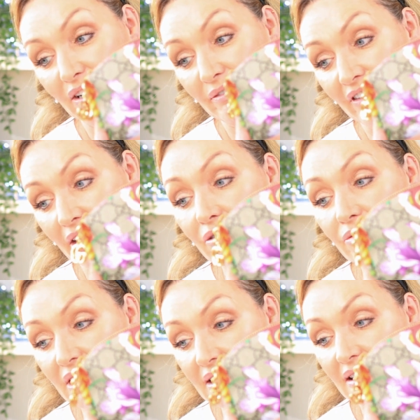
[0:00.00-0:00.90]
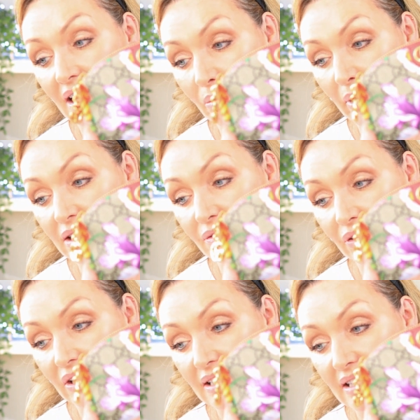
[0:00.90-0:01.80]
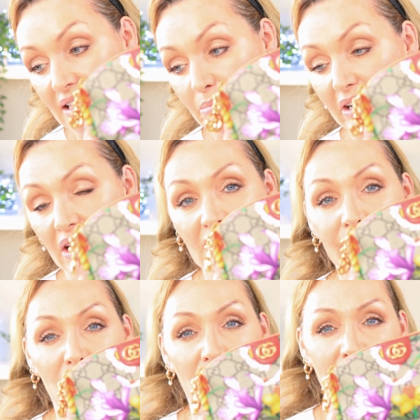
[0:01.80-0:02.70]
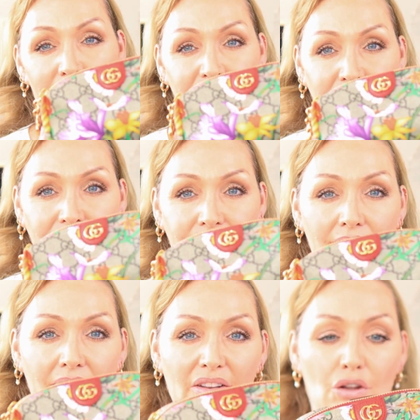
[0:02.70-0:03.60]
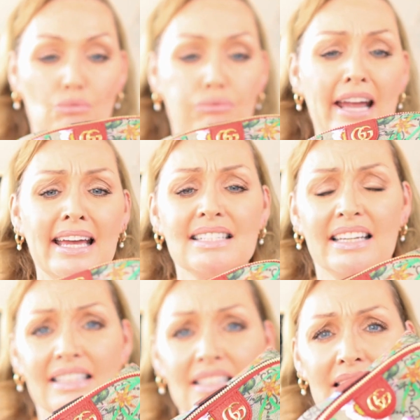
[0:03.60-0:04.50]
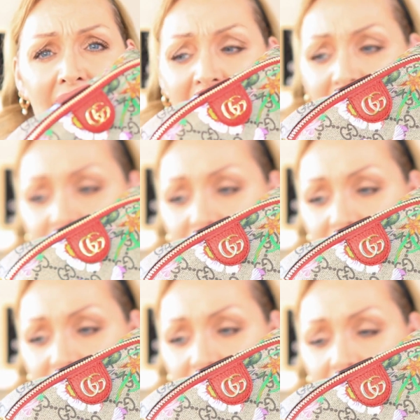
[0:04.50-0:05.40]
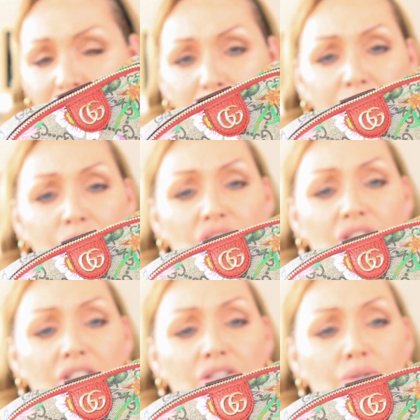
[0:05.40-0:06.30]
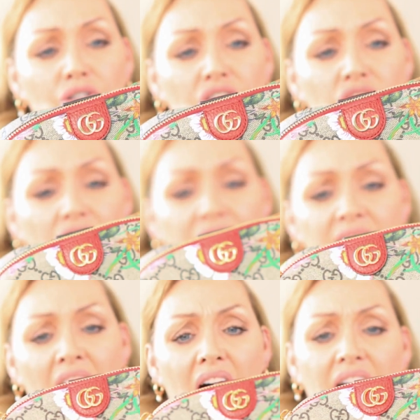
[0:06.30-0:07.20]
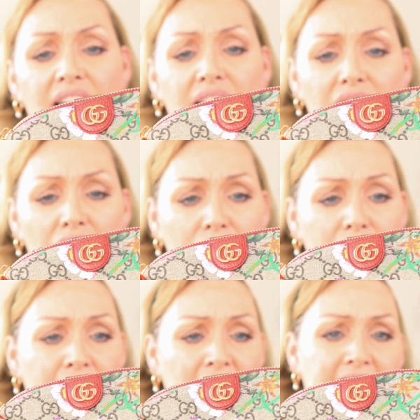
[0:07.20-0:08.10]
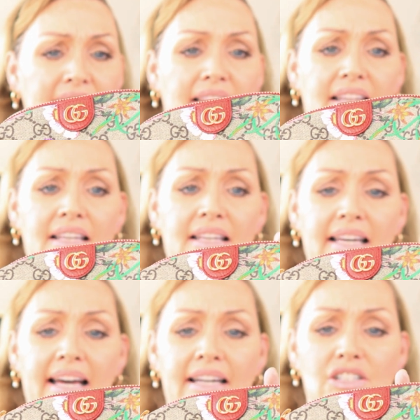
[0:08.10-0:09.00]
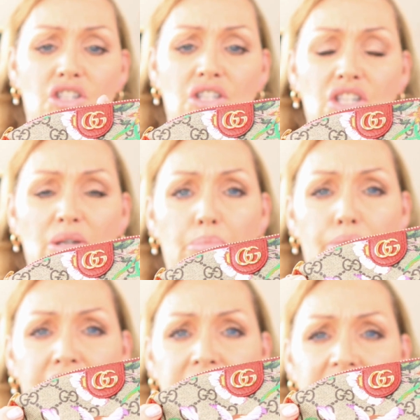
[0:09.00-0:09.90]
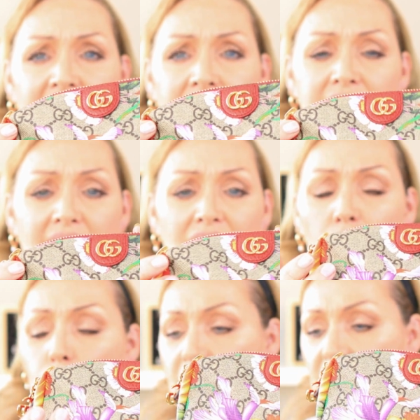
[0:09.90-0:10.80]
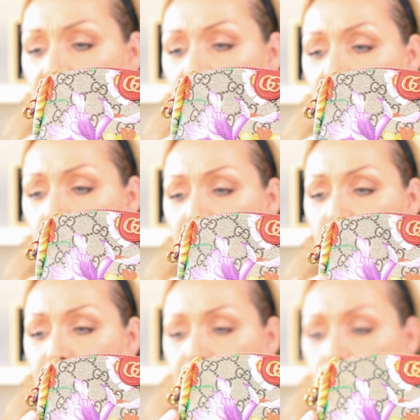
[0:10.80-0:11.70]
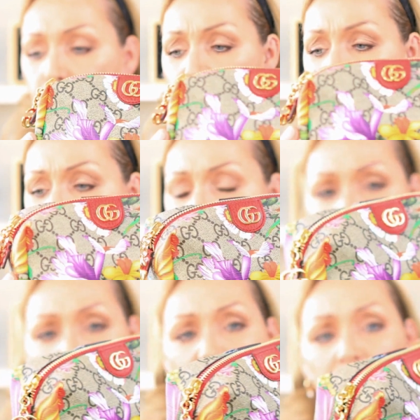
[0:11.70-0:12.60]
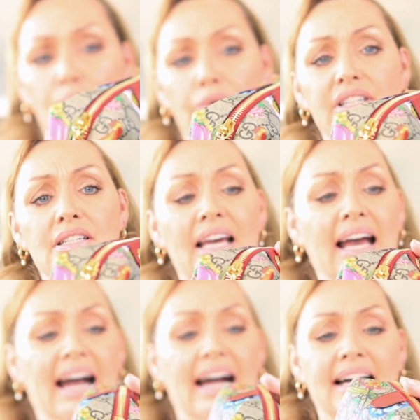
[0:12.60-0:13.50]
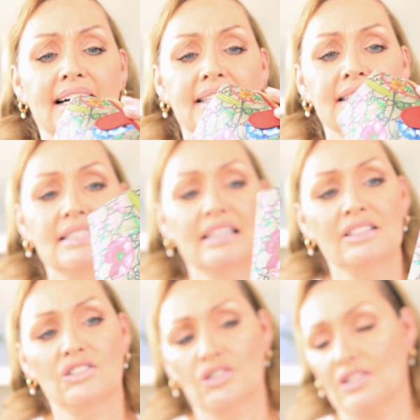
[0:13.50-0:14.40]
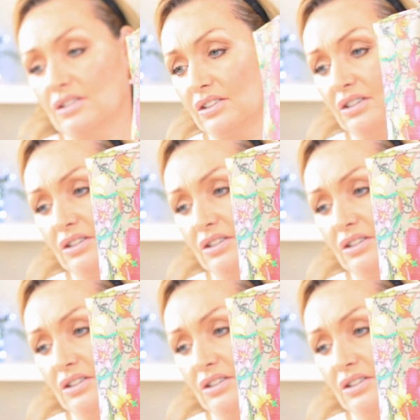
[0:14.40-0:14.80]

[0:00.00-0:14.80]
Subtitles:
the very reason I went for this, is because of the colour. The red in it, as you can see on the Gucci, the 2 GGs. I love the GG print, and it's that old style, beautiful original GG print, and just look at